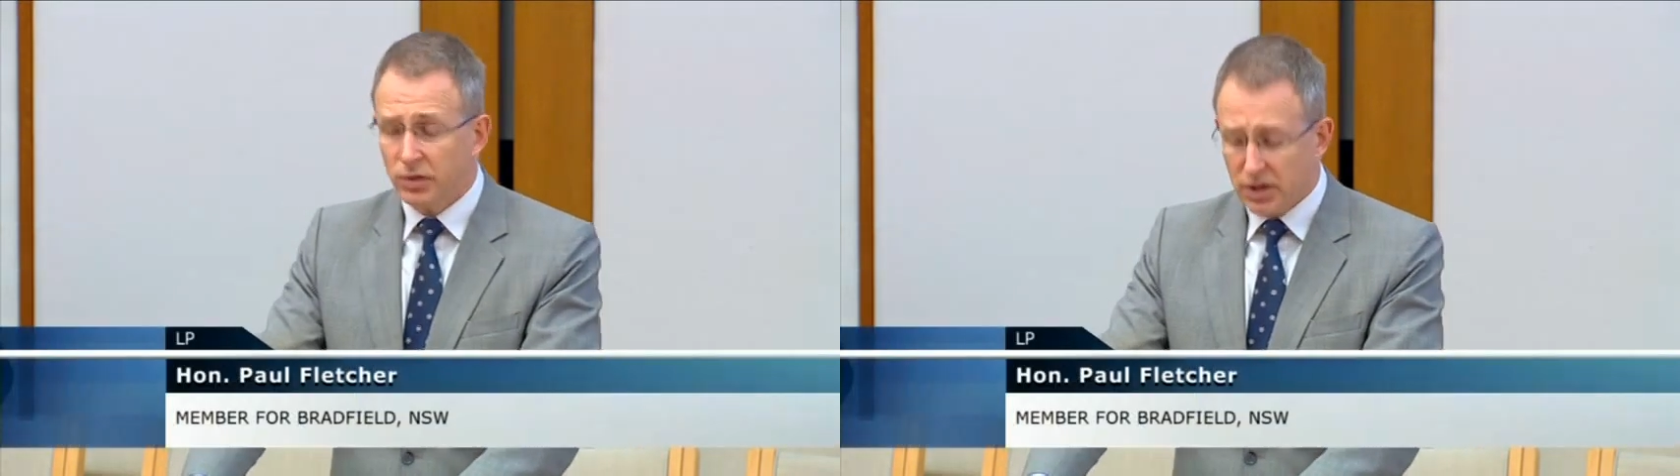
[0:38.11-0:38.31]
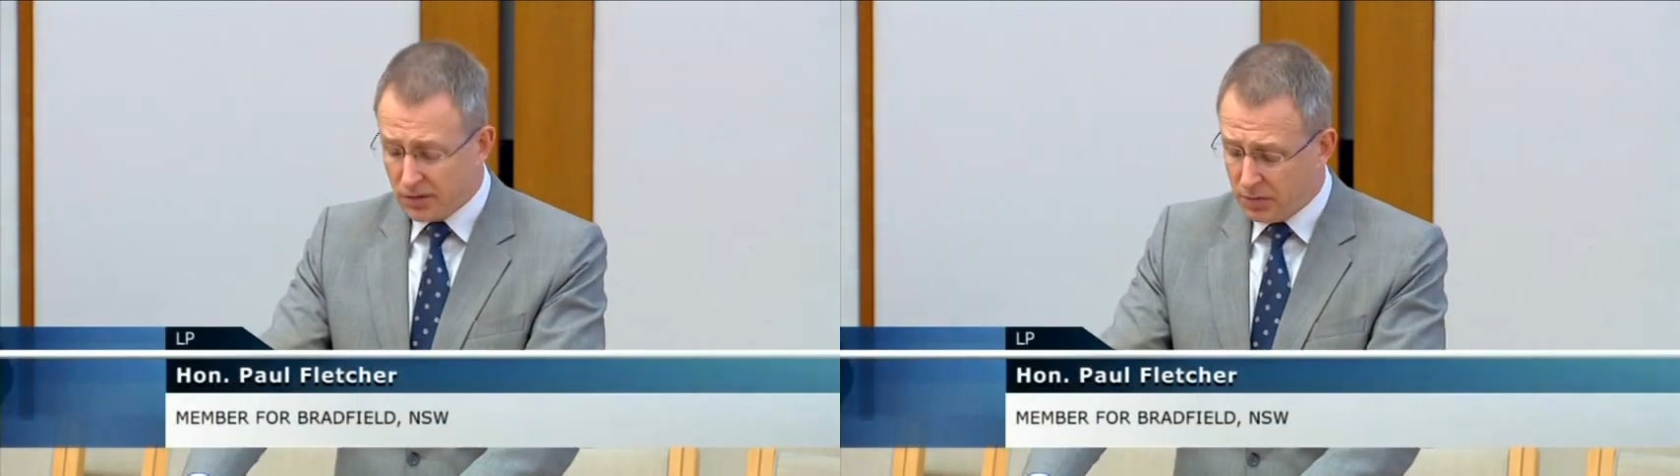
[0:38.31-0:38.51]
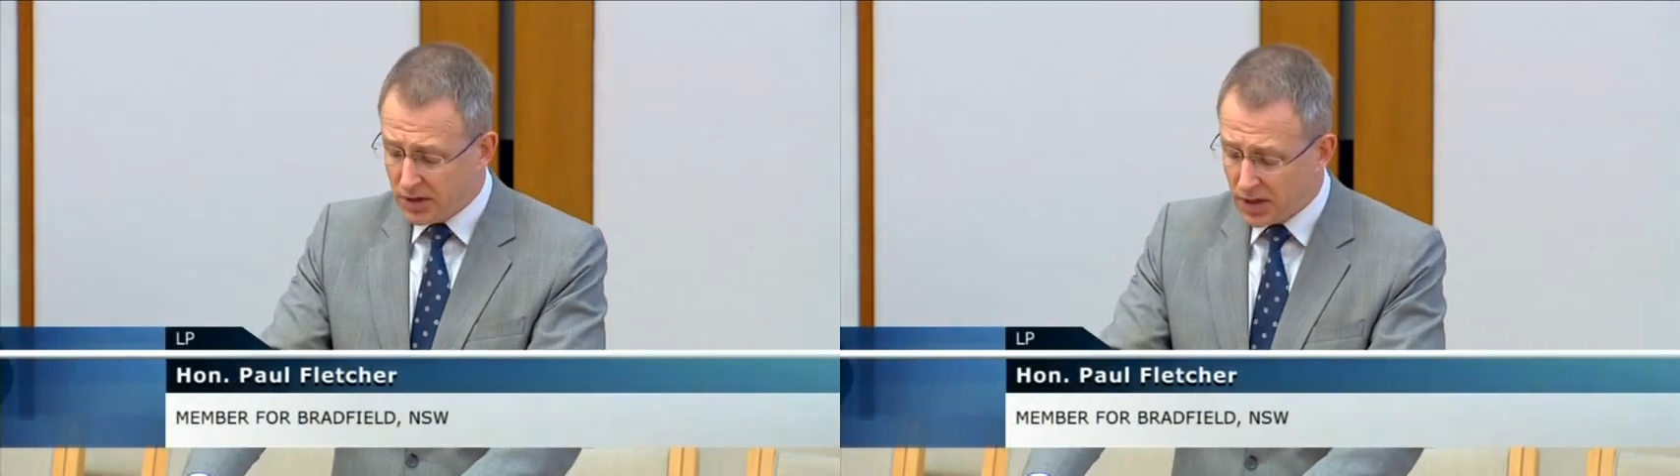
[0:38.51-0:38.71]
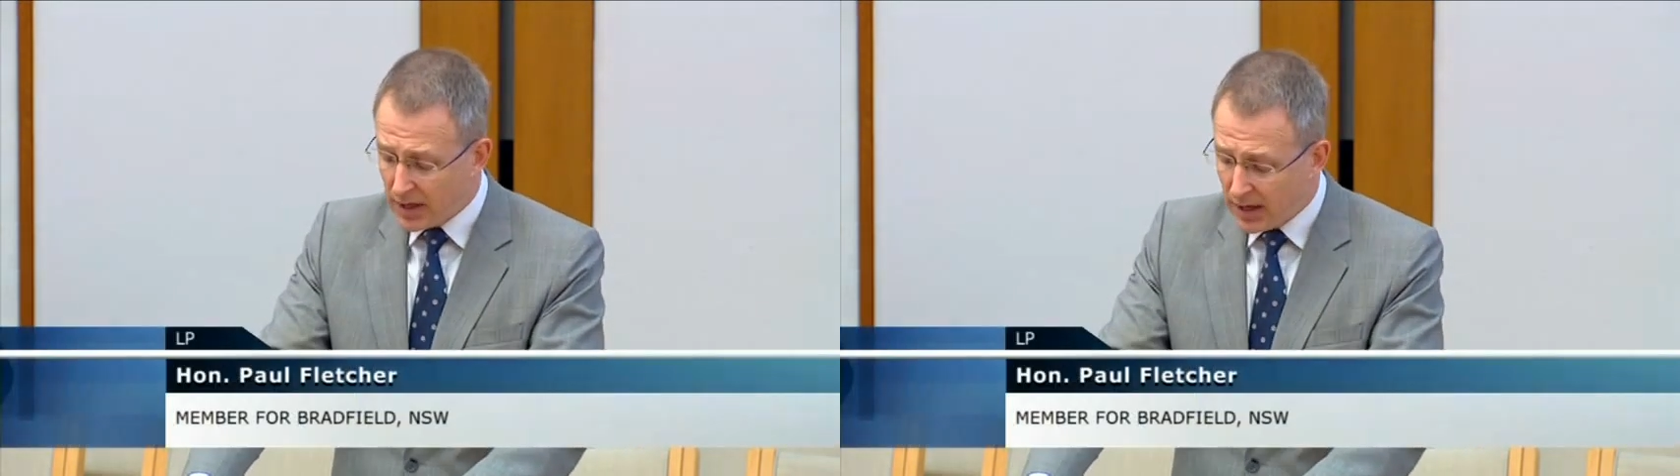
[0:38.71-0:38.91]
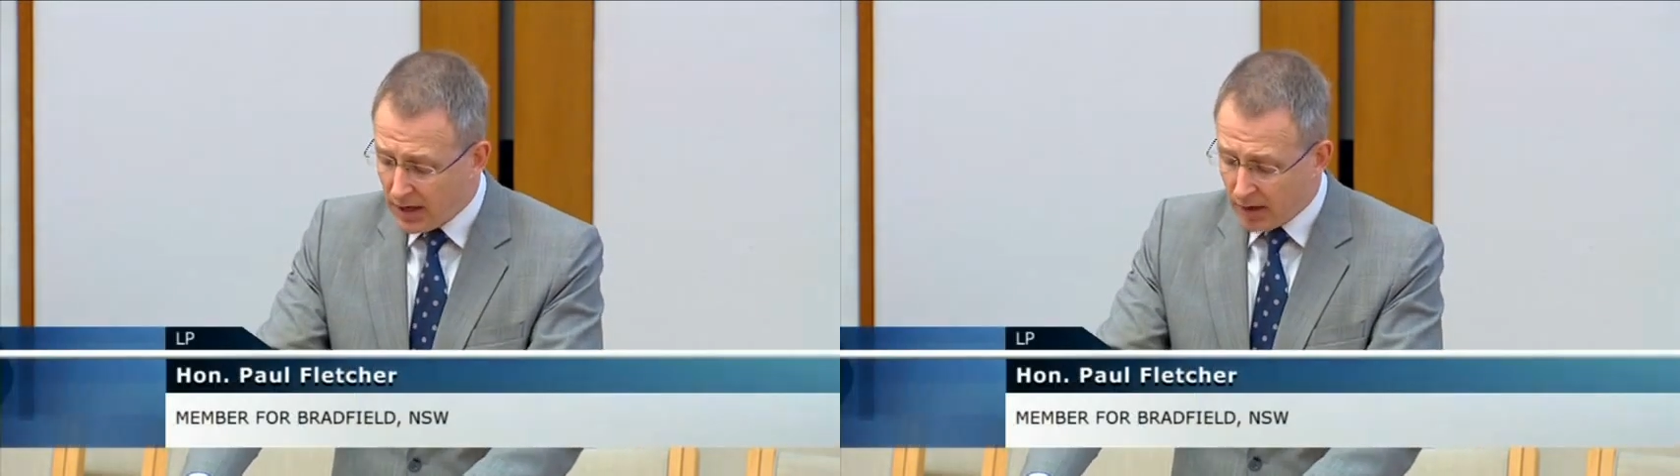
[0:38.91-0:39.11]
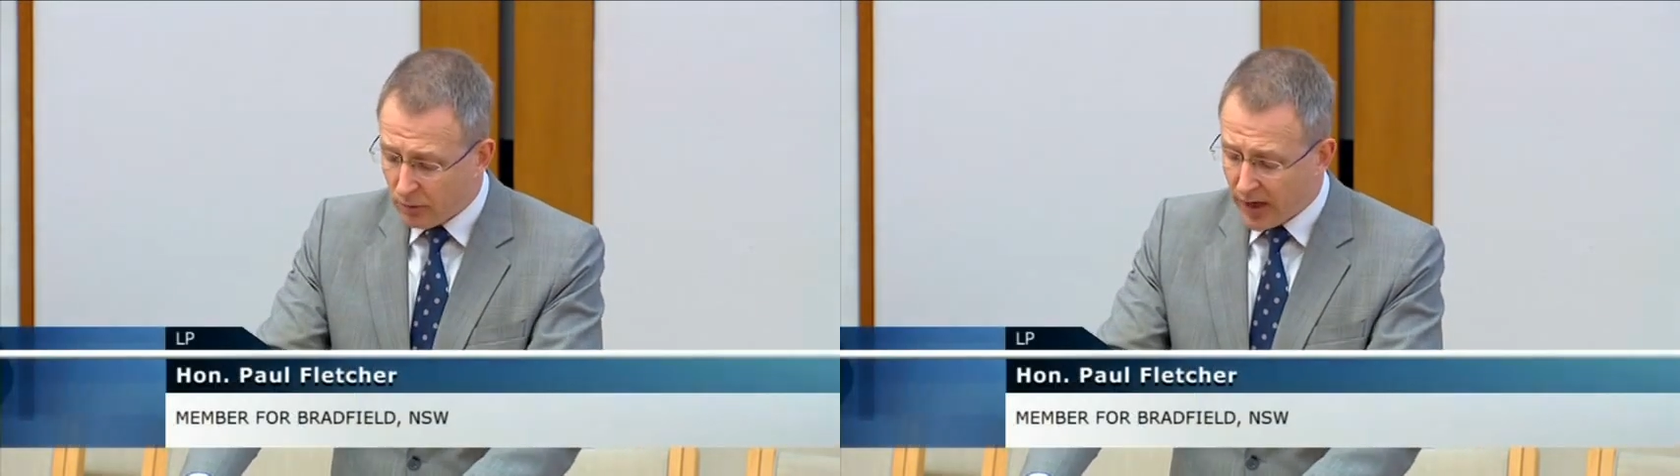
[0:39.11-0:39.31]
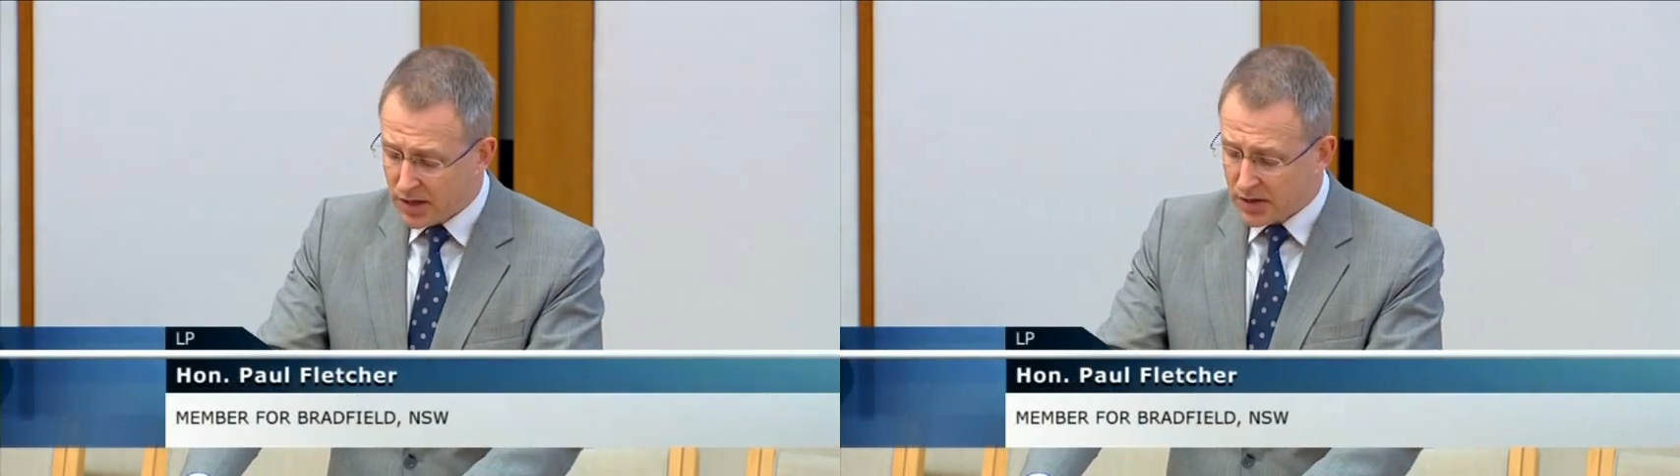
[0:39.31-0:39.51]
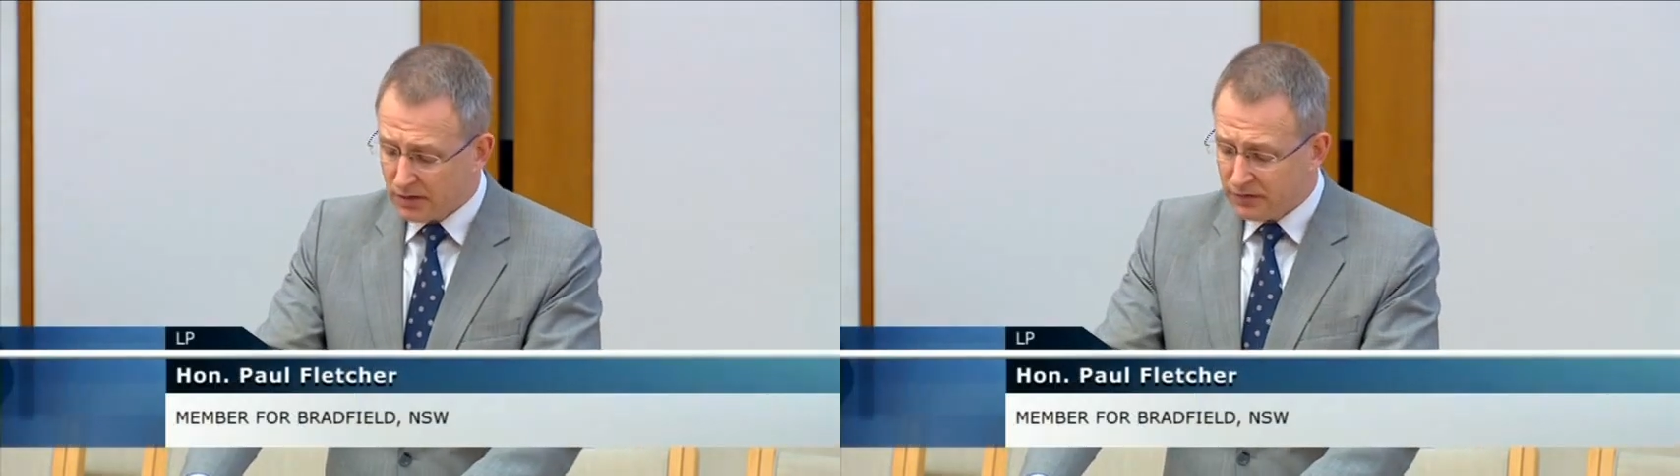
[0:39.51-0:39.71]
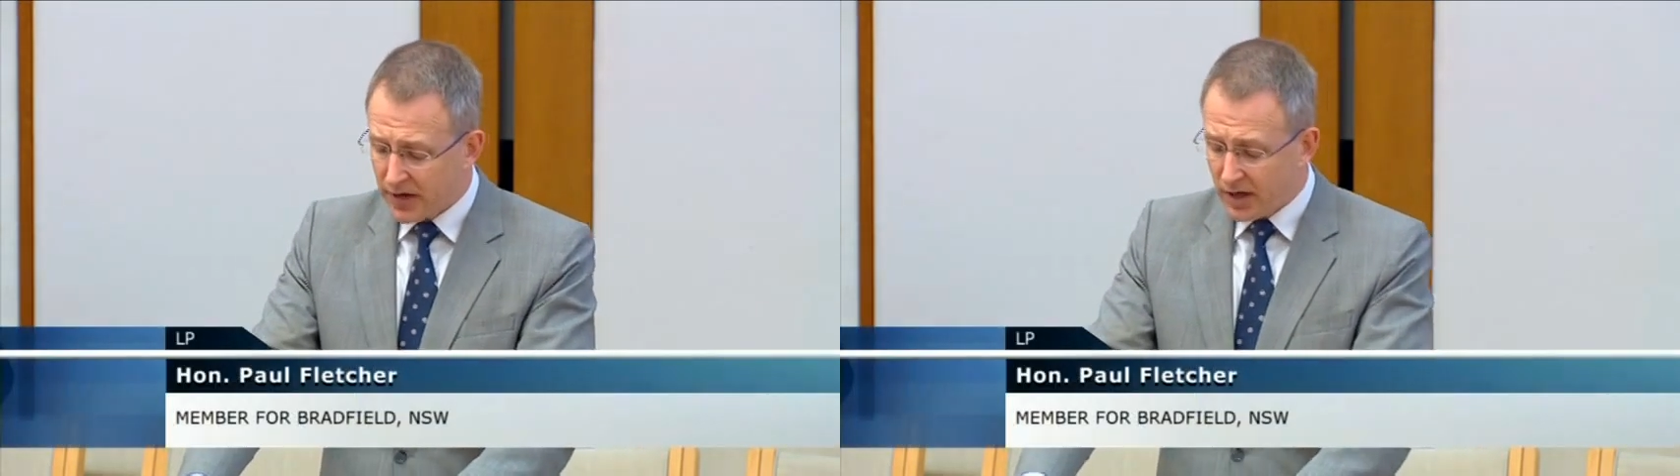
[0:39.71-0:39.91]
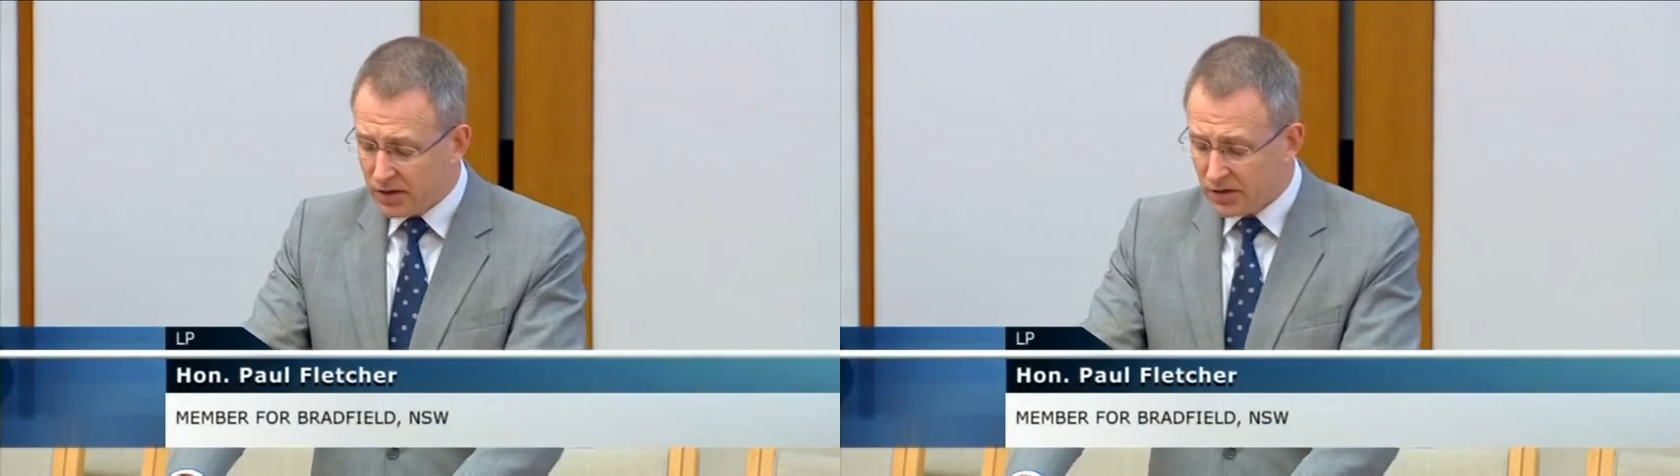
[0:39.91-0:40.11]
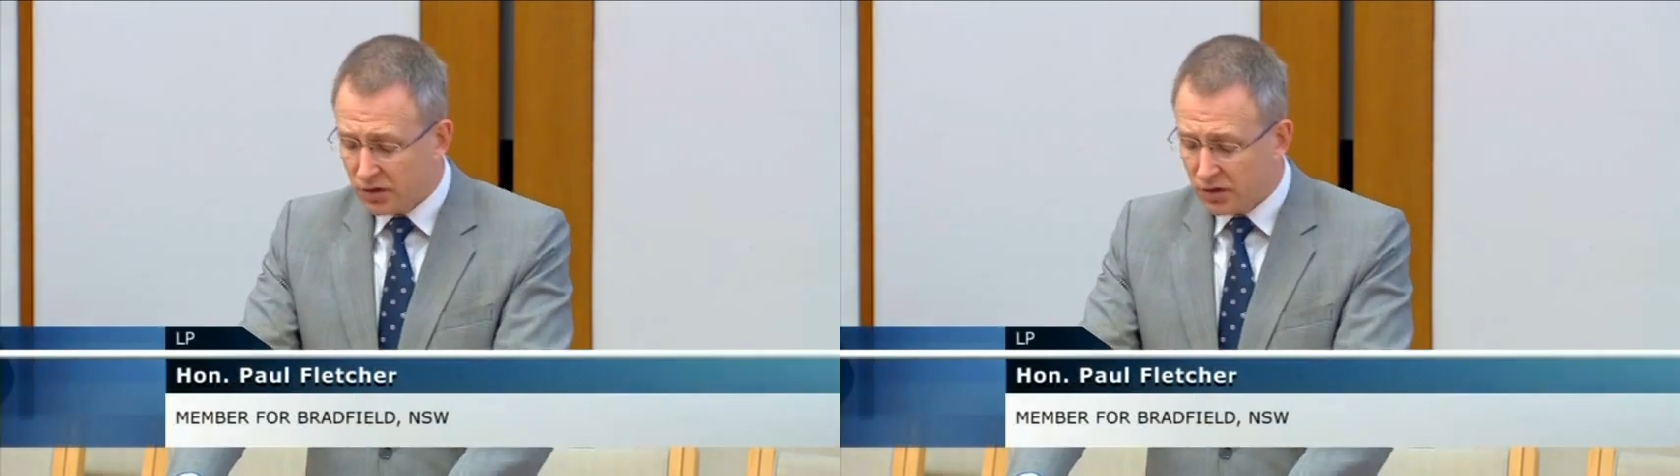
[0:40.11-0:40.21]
which is busy raising funds